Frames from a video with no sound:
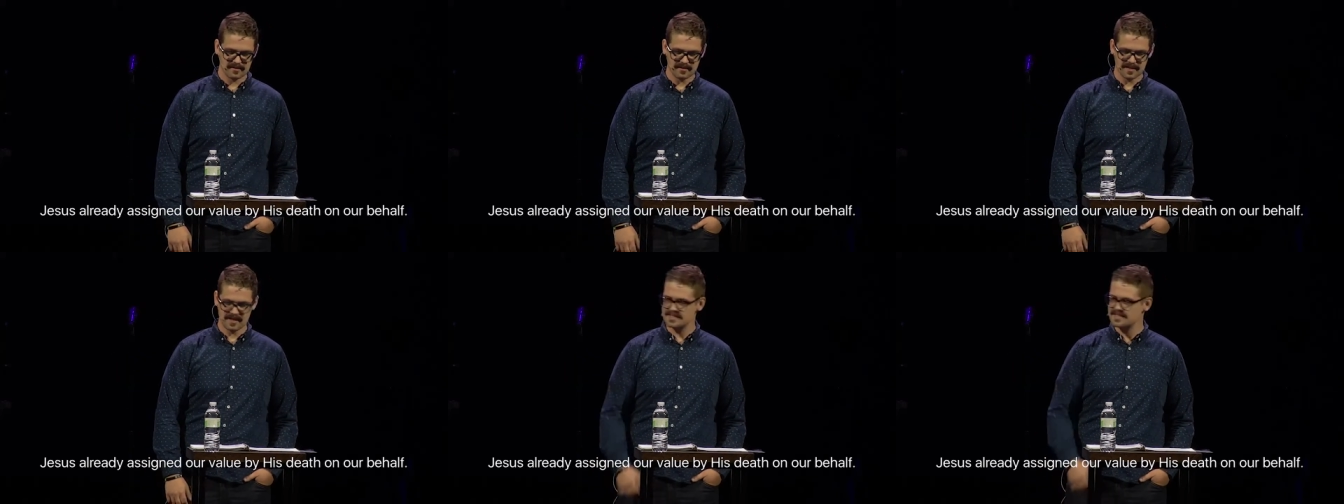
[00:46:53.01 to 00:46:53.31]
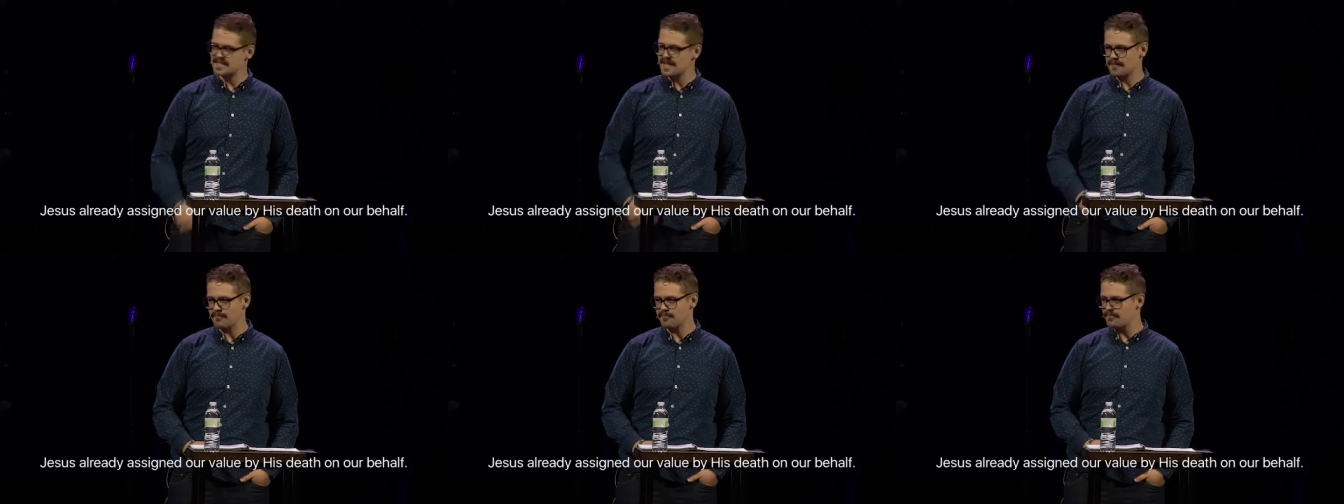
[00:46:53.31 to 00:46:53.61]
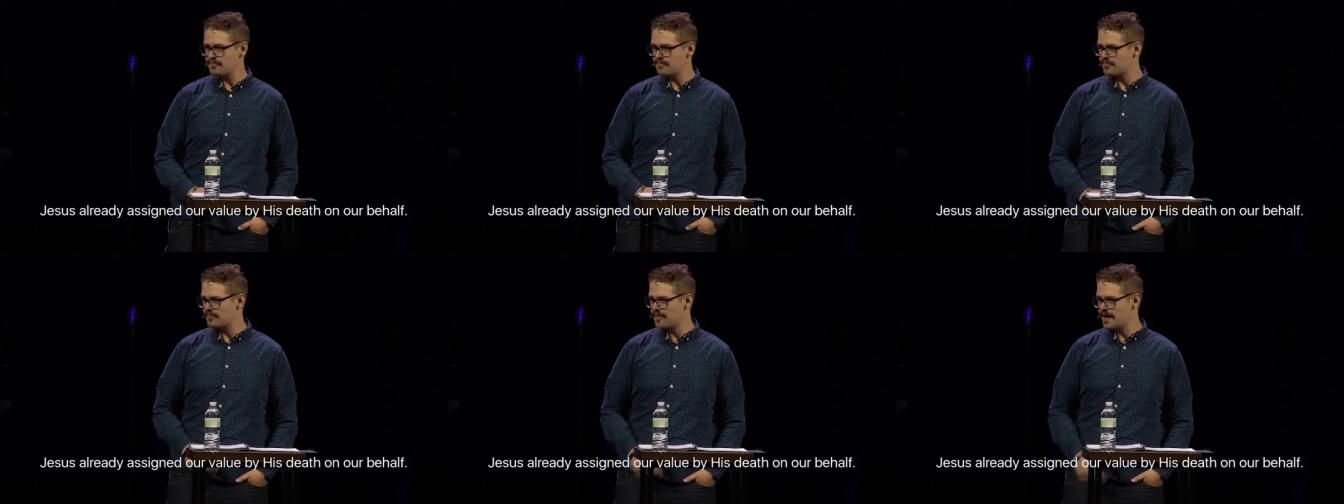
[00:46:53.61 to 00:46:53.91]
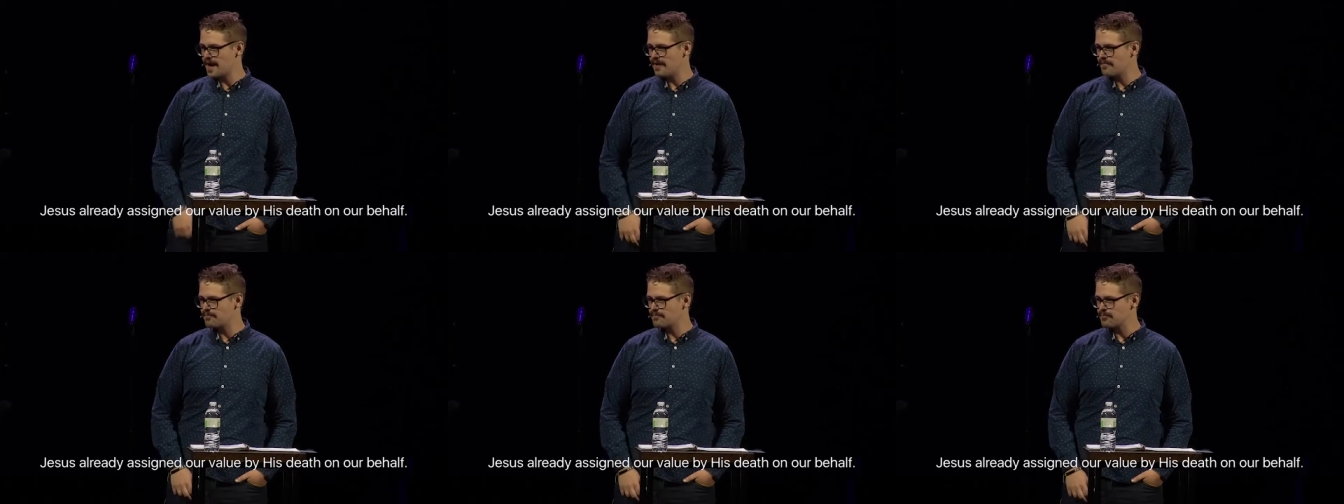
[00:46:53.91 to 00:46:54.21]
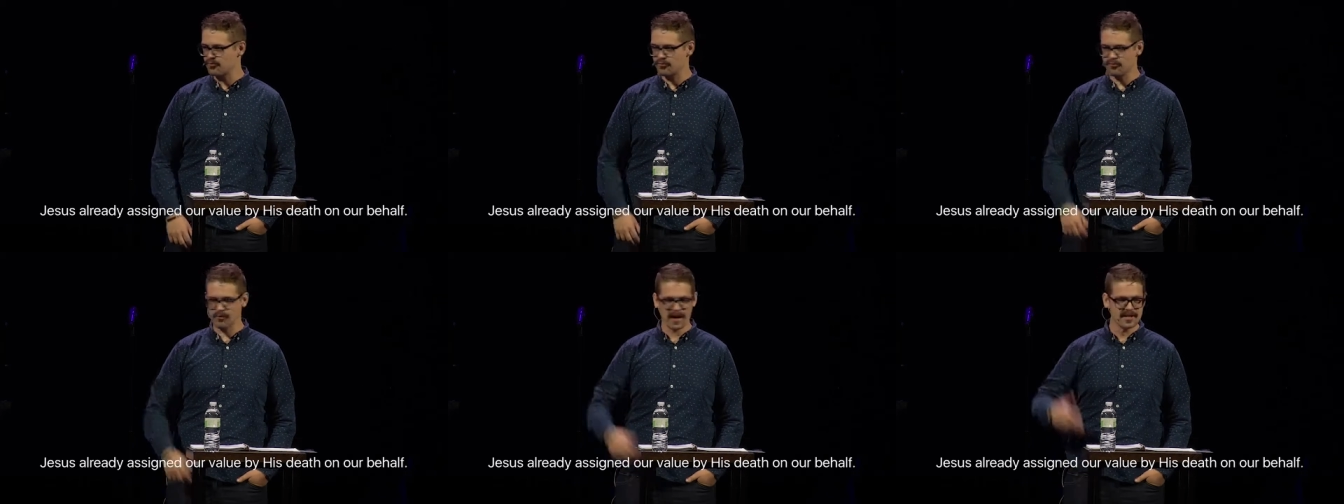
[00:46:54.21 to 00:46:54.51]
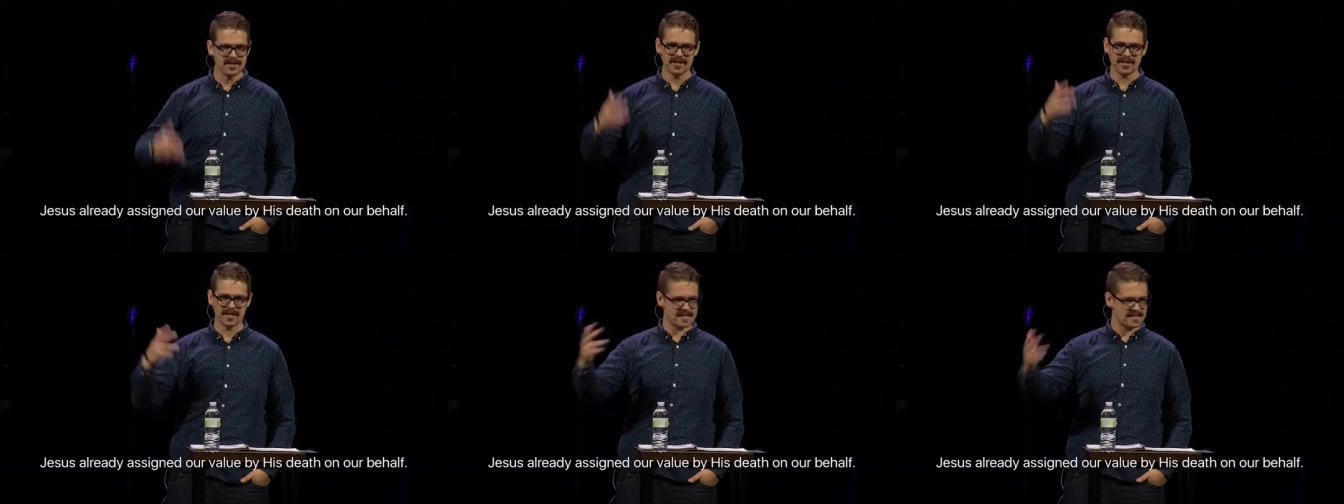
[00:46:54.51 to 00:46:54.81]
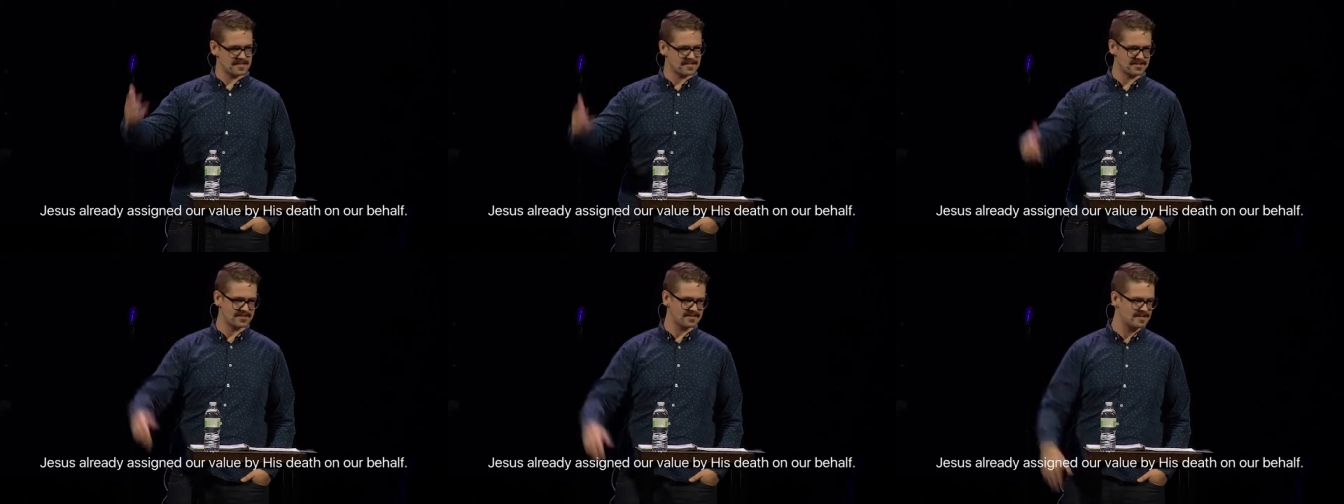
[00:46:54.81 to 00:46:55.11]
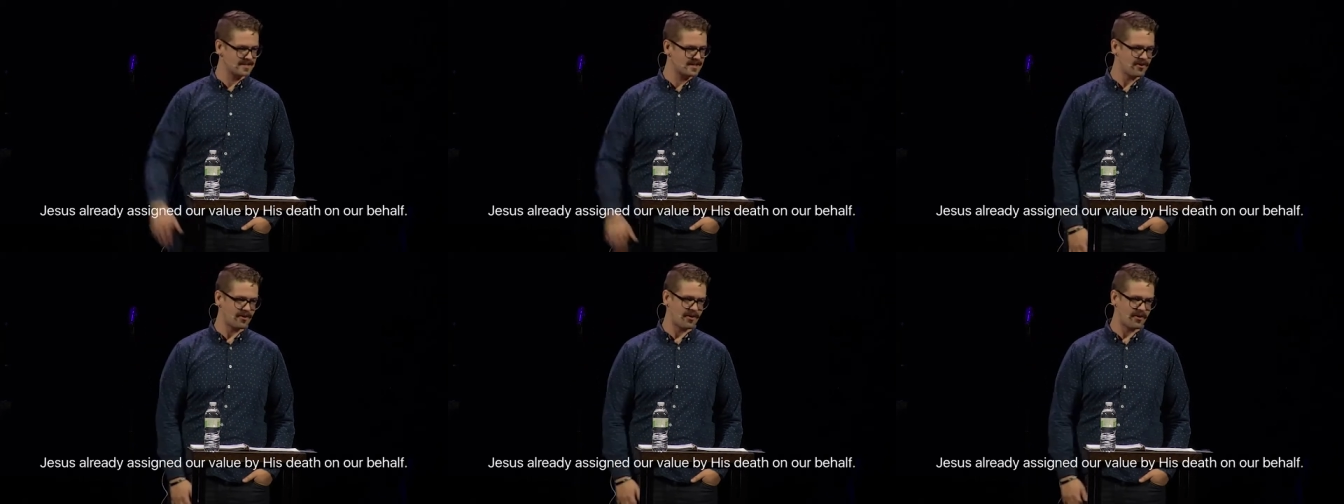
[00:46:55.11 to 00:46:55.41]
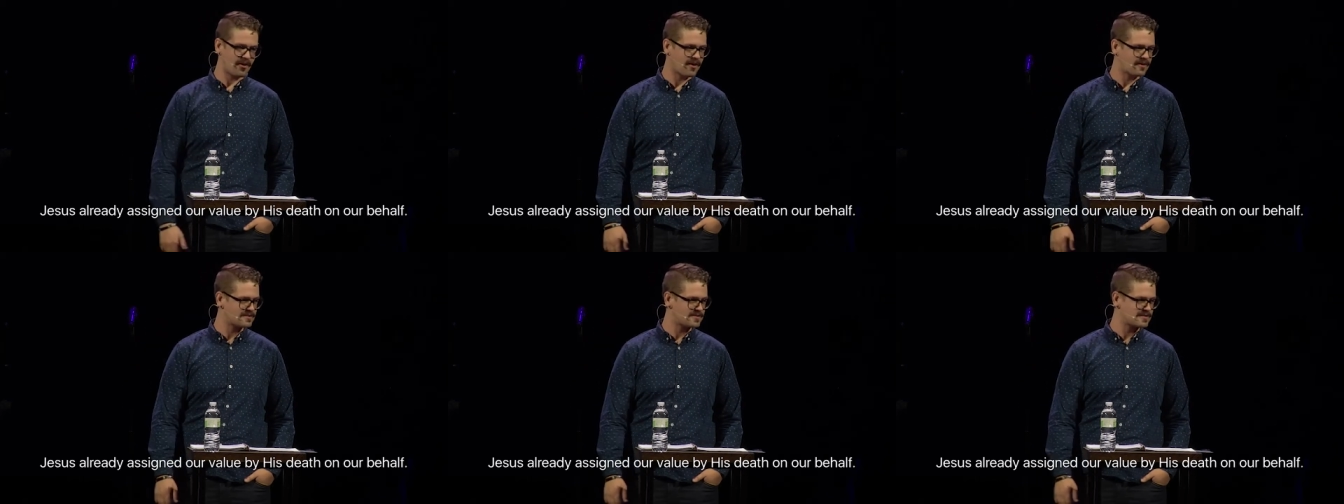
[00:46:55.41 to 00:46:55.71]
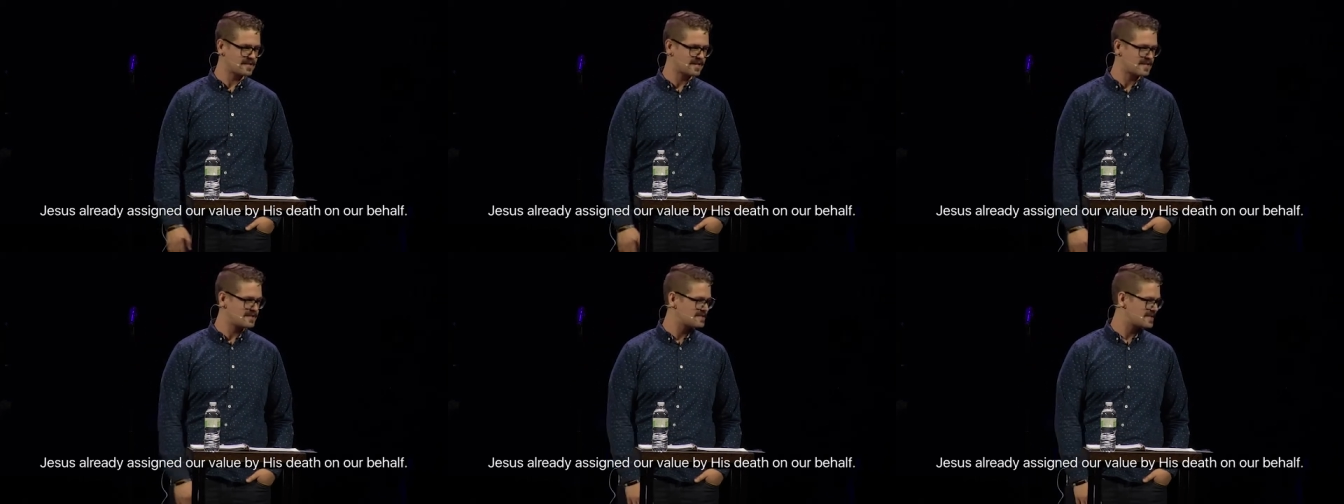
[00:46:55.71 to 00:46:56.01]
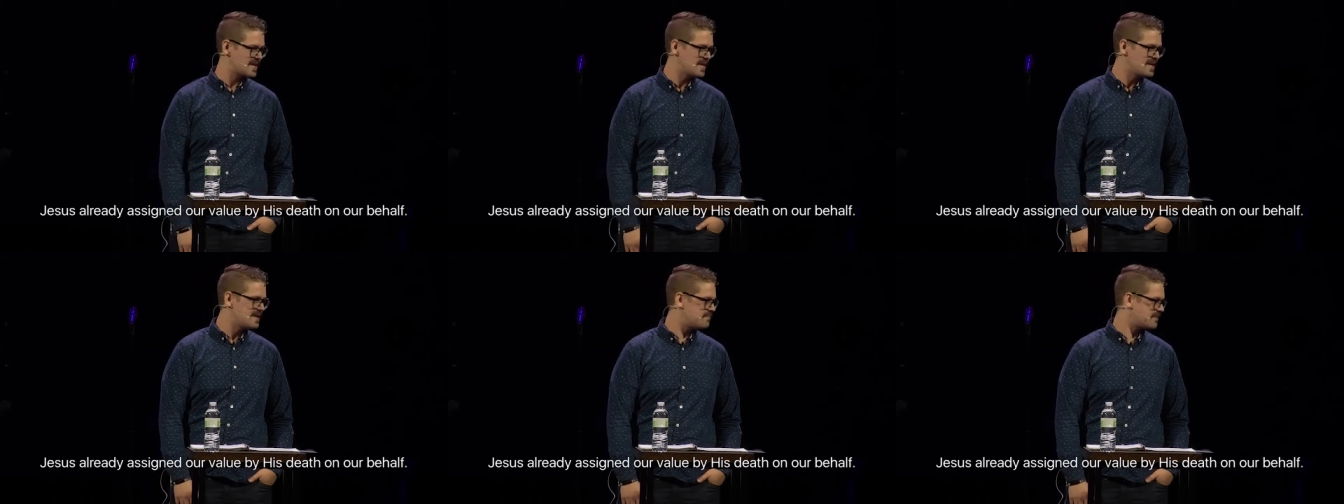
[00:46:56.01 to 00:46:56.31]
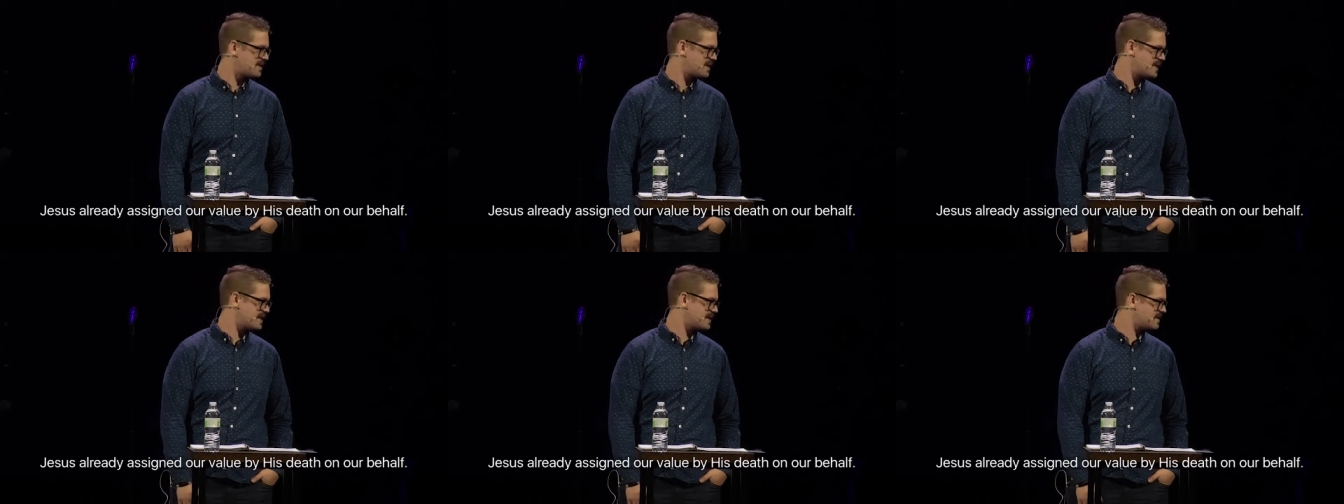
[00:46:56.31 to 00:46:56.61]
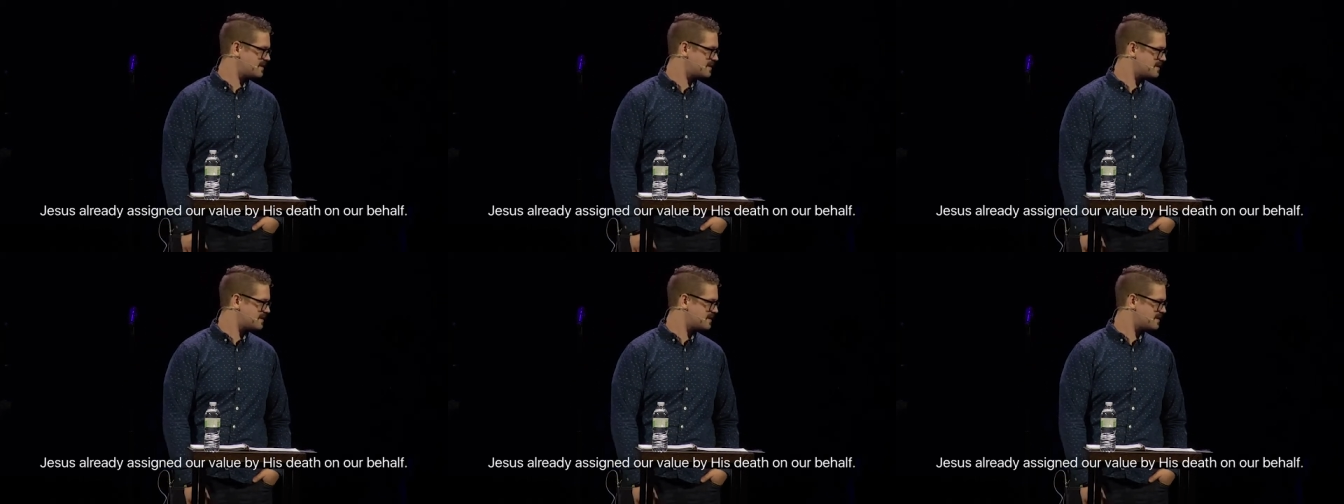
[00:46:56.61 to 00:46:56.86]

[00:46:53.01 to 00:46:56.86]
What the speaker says: Let's not have prejudice in our hearts against anybody.